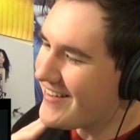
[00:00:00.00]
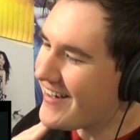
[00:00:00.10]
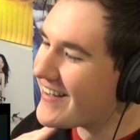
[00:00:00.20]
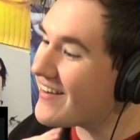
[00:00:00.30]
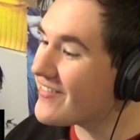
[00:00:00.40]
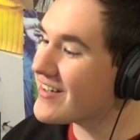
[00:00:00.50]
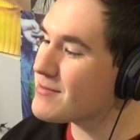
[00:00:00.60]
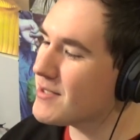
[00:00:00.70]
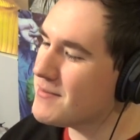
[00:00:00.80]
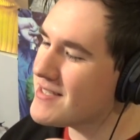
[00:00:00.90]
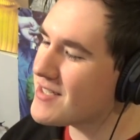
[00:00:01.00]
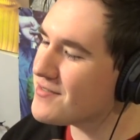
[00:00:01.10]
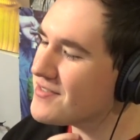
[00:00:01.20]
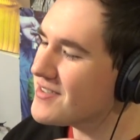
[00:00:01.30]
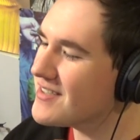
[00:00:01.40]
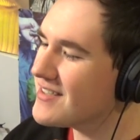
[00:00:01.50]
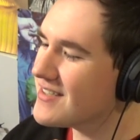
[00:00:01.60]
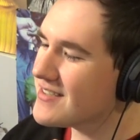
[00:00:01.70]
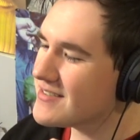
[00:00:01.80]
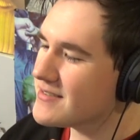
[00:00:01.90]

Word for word: I like it I can't really explain myself.